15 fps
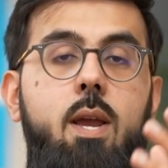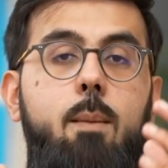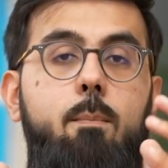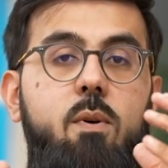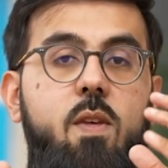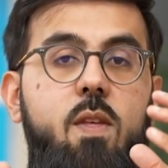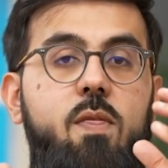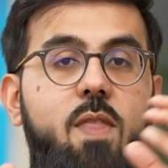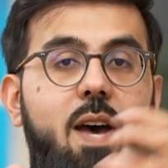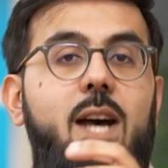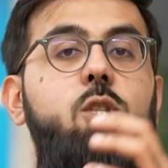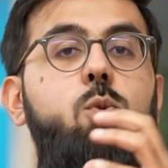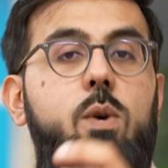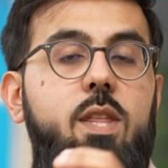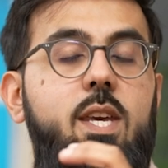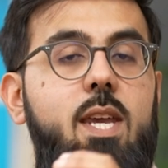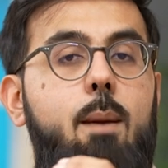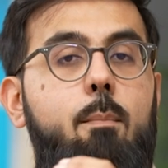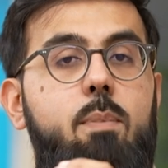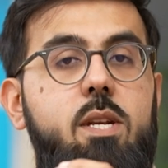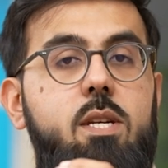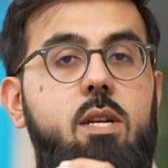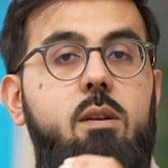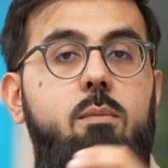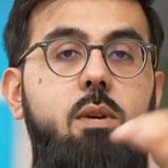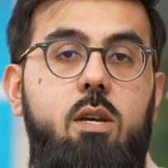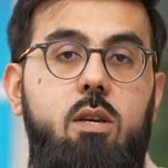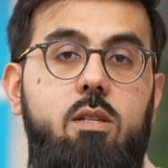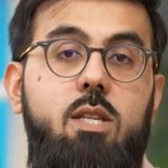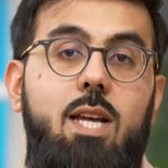But then that's where they get bitten,
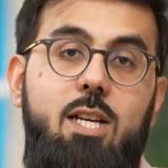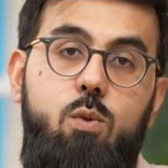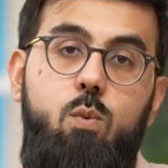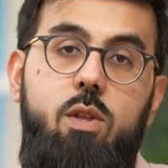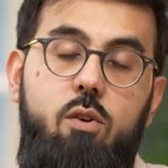because that's where